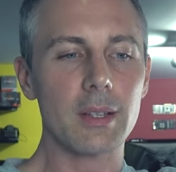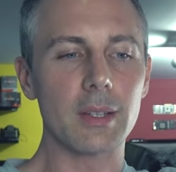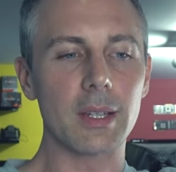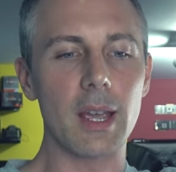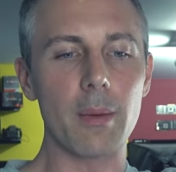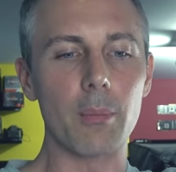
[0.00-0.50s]

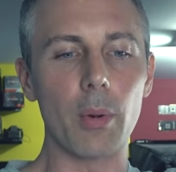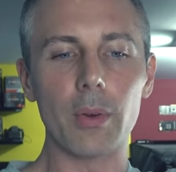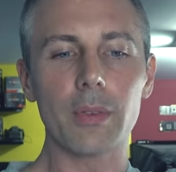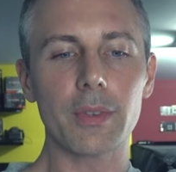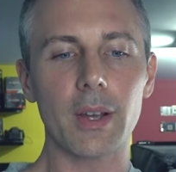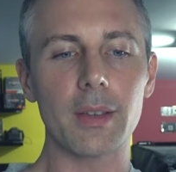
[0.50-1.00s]
to get
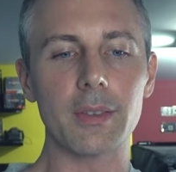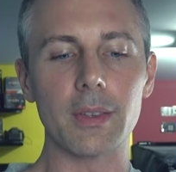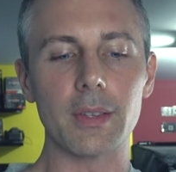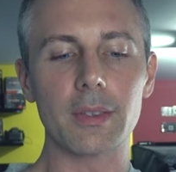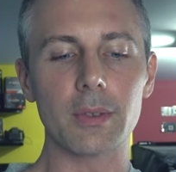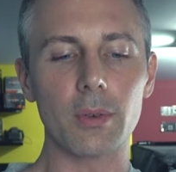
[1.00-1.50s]
both sides of
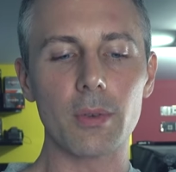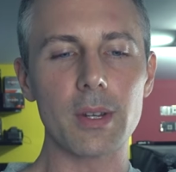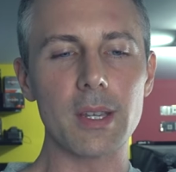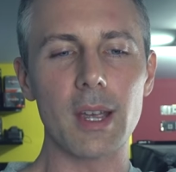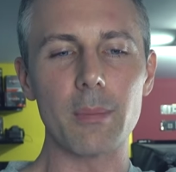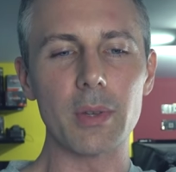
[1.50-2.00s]
the
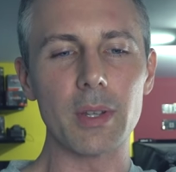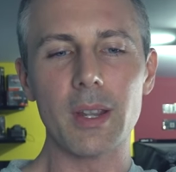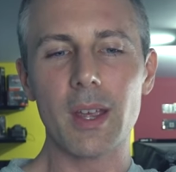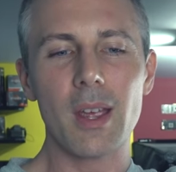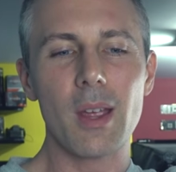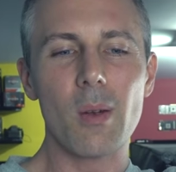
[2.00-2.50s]
story yet. But
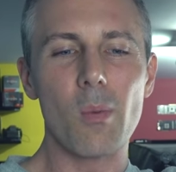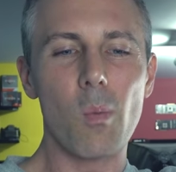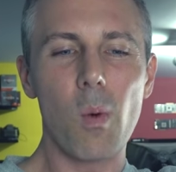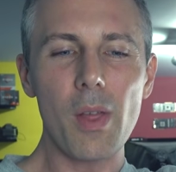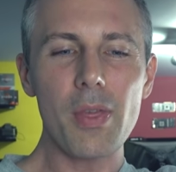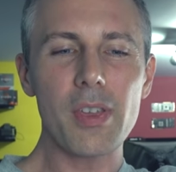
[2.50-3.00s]

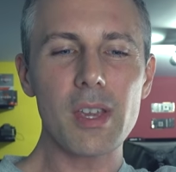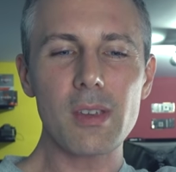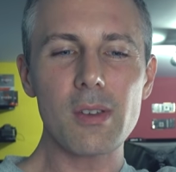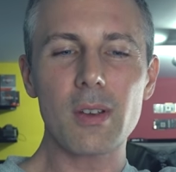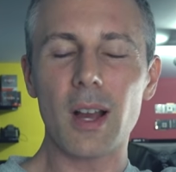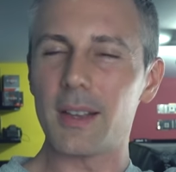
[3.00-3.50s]
one thing
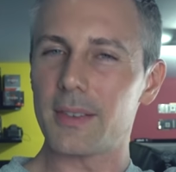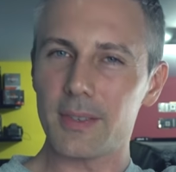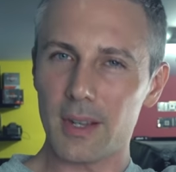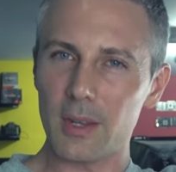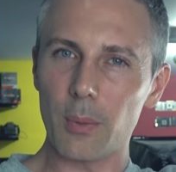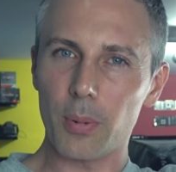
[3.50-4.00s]
you guys
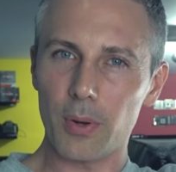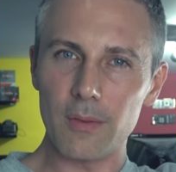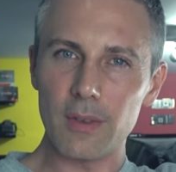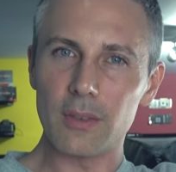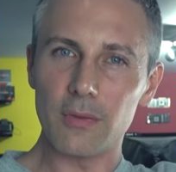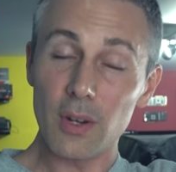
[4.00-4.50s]
said in the
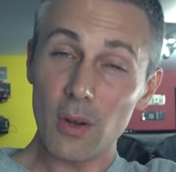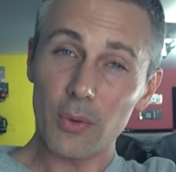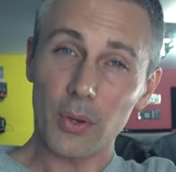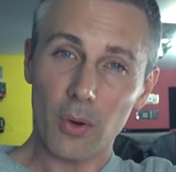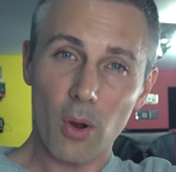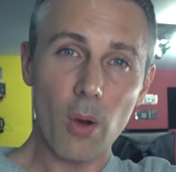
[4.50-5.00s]
previous video in
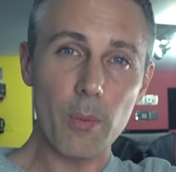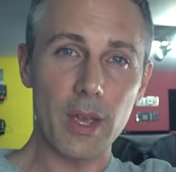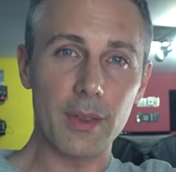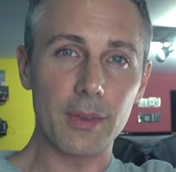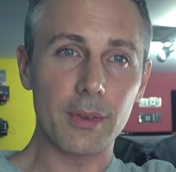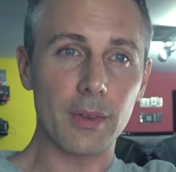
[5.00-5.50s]
the
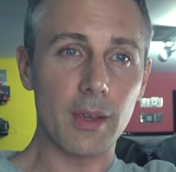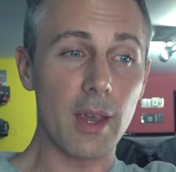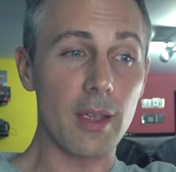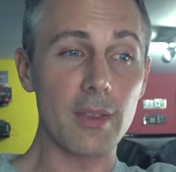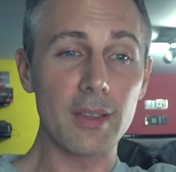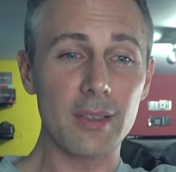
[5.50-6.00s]
comments,
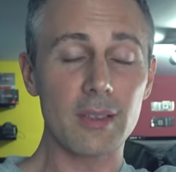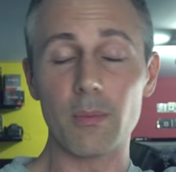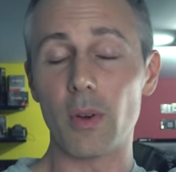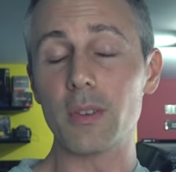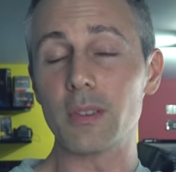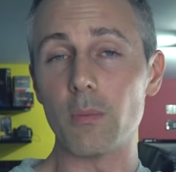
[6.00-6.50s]
and this is the
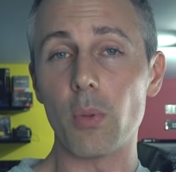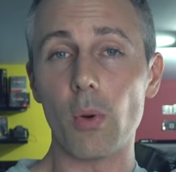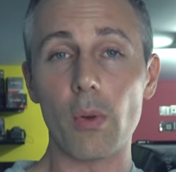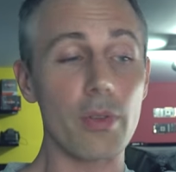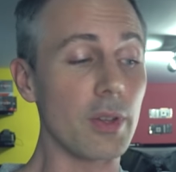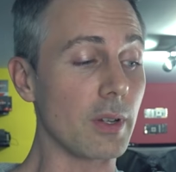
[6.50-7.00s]
most
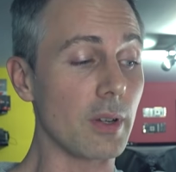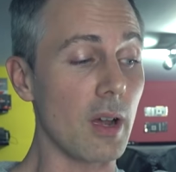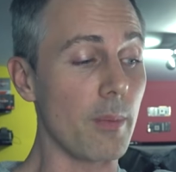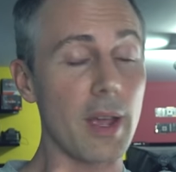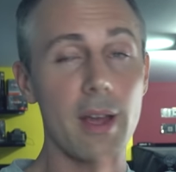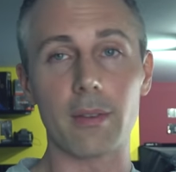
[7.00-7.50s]
important thing to
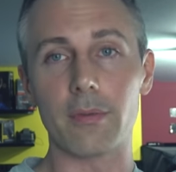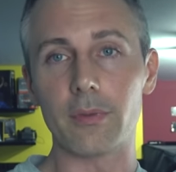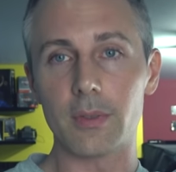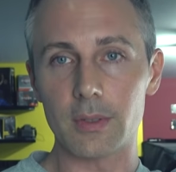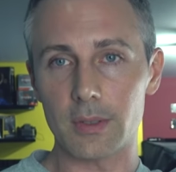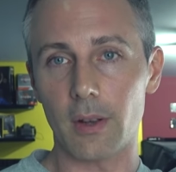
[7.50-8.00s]
come out of
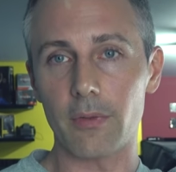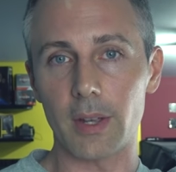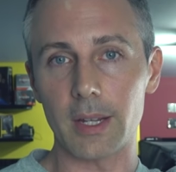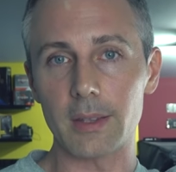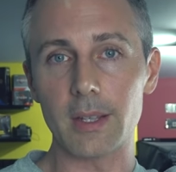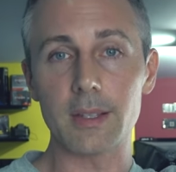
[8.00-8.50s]
stuff
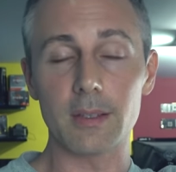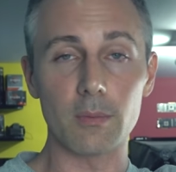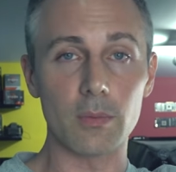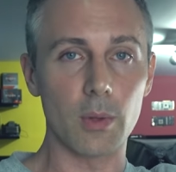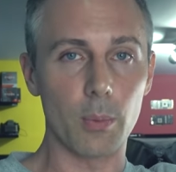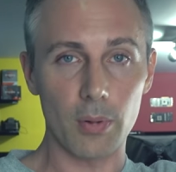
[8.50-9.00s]
like this
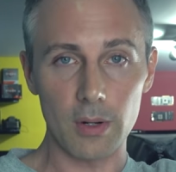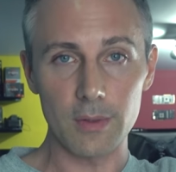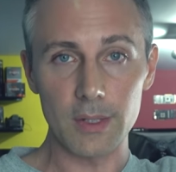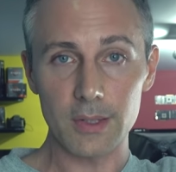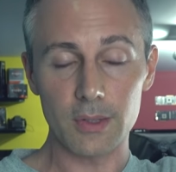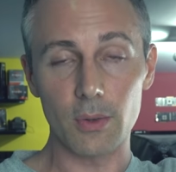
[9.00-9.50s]
and the
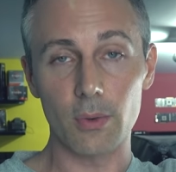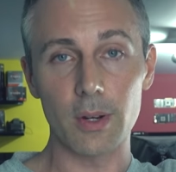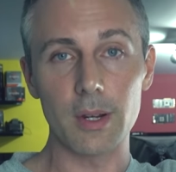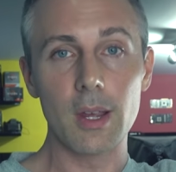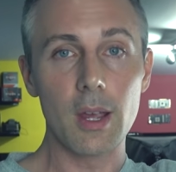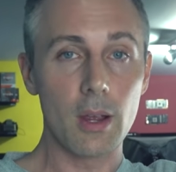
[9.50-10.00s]
previous
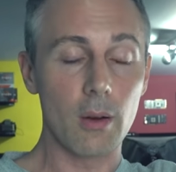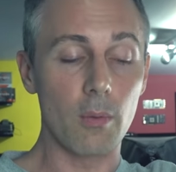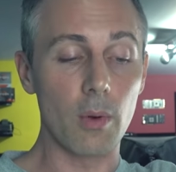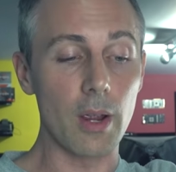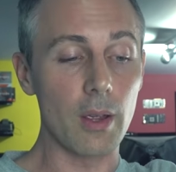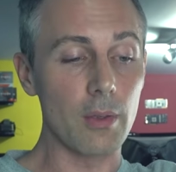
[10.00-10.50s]
story
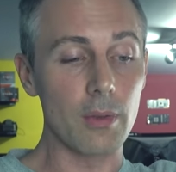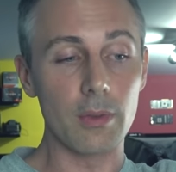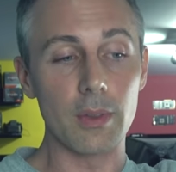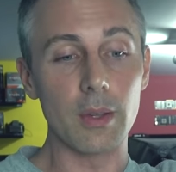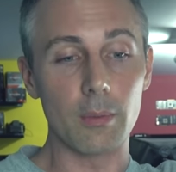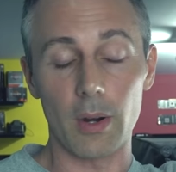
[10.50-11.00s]
where,
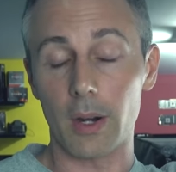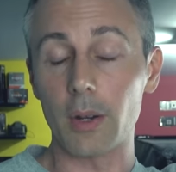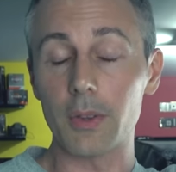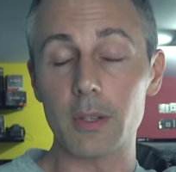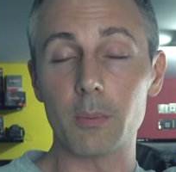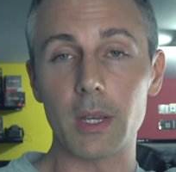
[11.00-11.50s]
where I
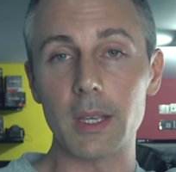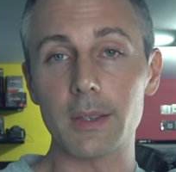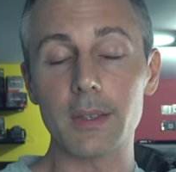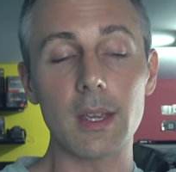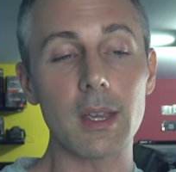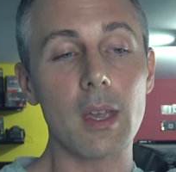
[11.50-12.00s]
got this
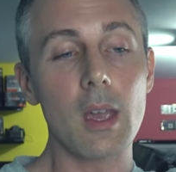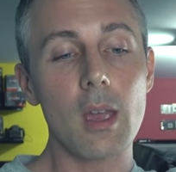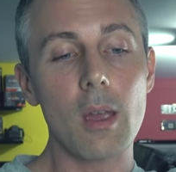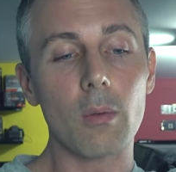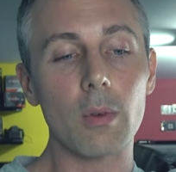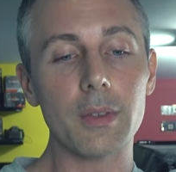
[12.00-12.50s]
PC,
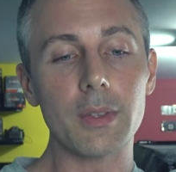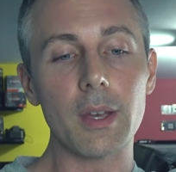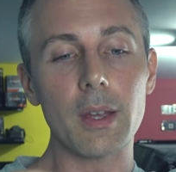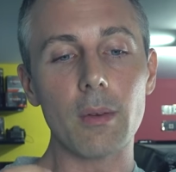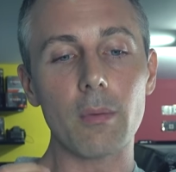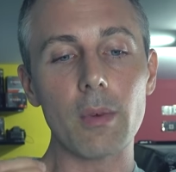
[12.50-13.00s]
was
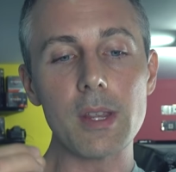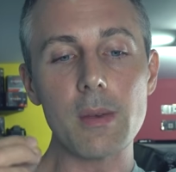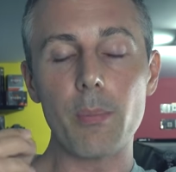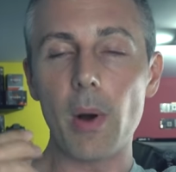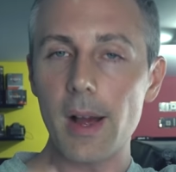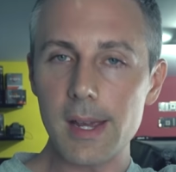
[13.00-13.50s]
that when you're
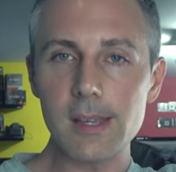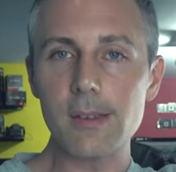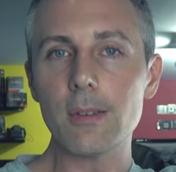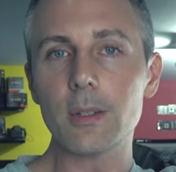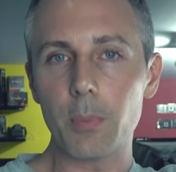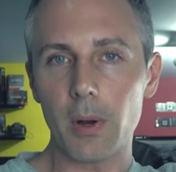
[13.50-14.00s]
buying
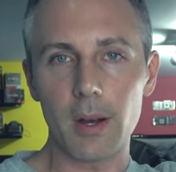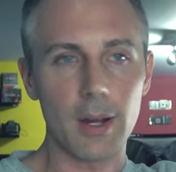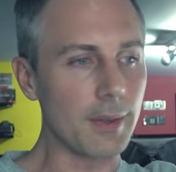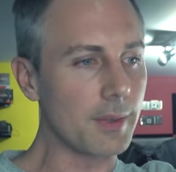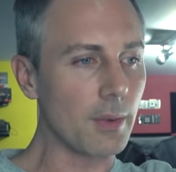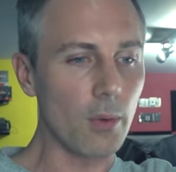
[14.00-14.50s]
used
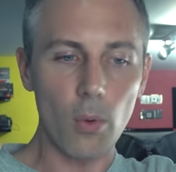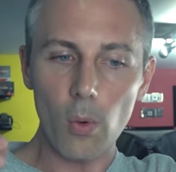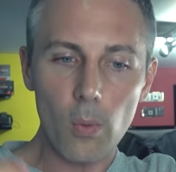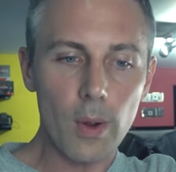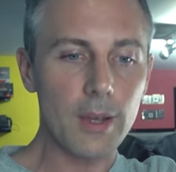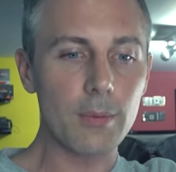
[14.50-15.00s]
parts,
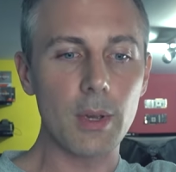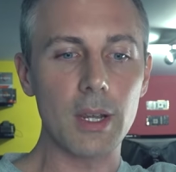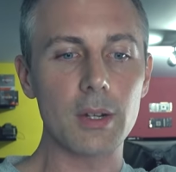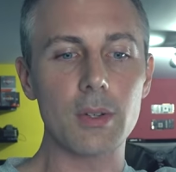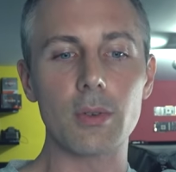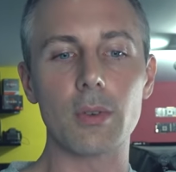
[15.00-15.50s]
always
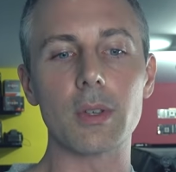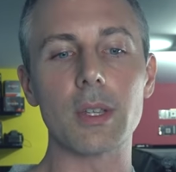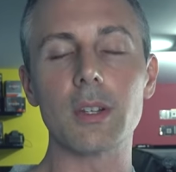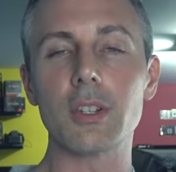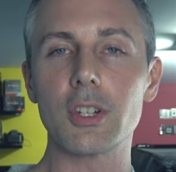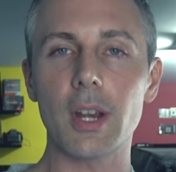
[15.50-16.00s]
make sure
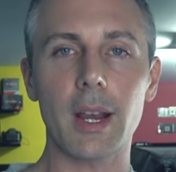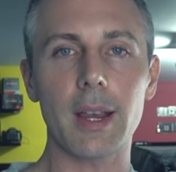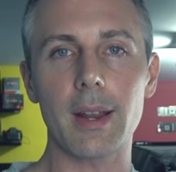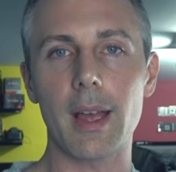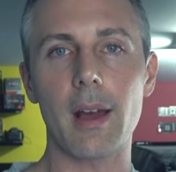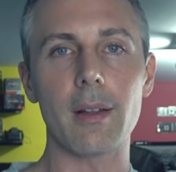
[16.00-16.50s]
you check
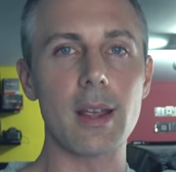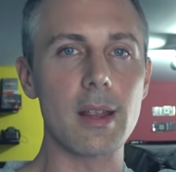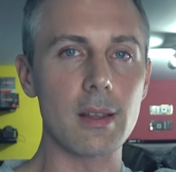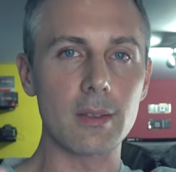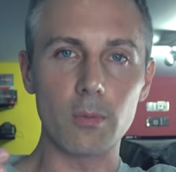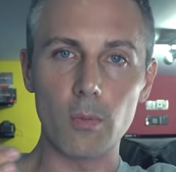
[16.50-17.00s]
it out
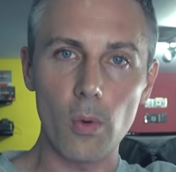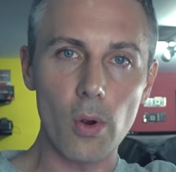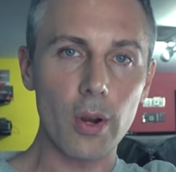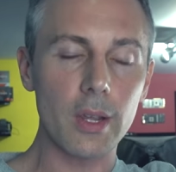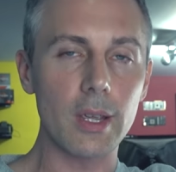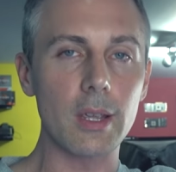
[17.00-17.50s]
and it's
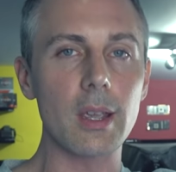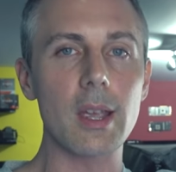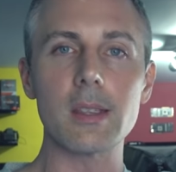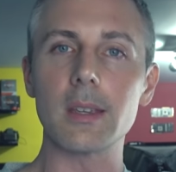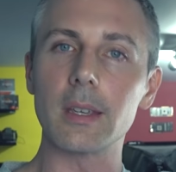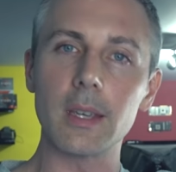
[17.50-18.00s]
working
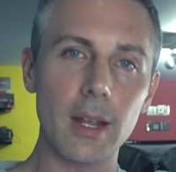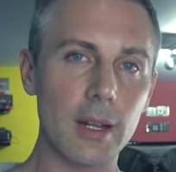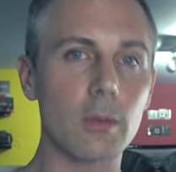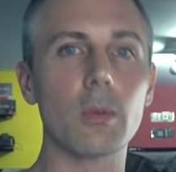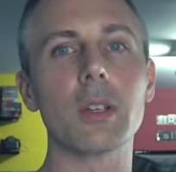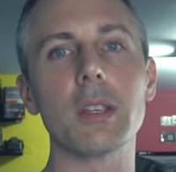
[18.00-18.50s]
and you're
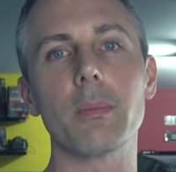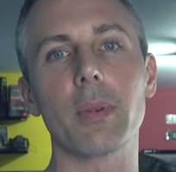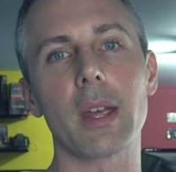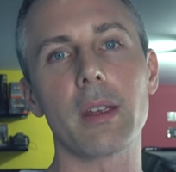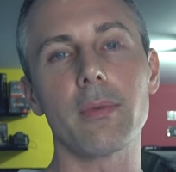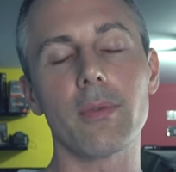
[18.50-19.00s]
getting what you
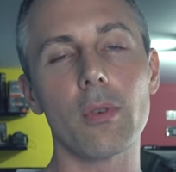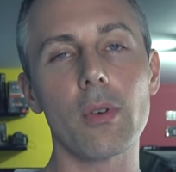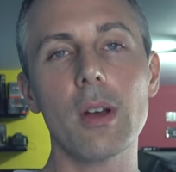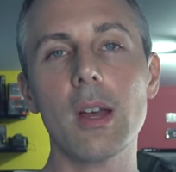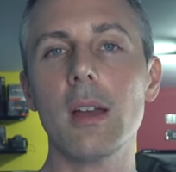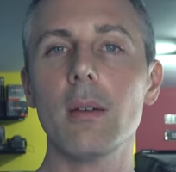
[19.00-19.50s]
pay
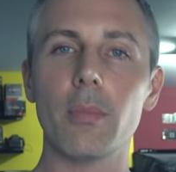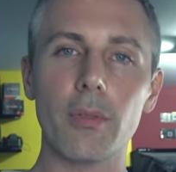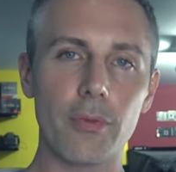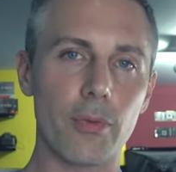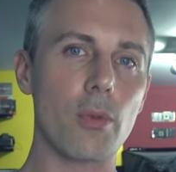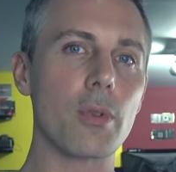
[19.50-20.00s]
for
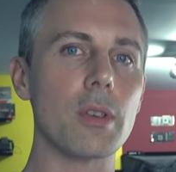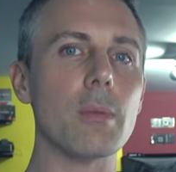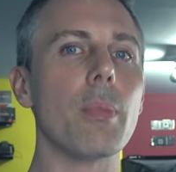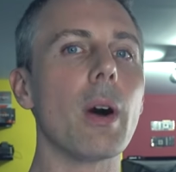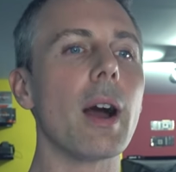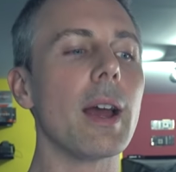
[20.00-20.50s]
before you
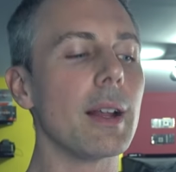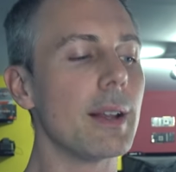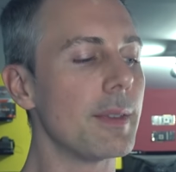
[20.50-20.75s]
buy it.